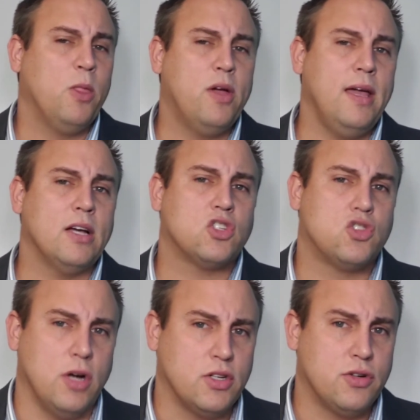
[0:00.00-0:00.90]
Looking at
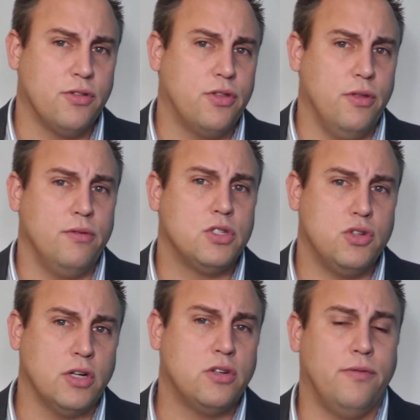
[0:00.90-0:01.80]
structure
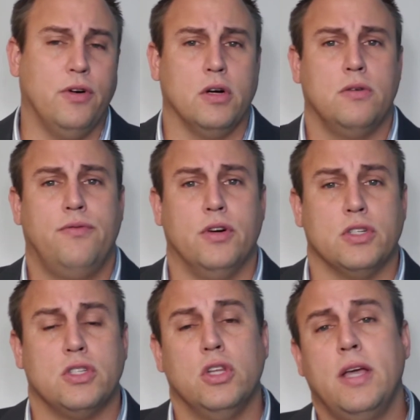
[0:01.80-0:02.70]
first,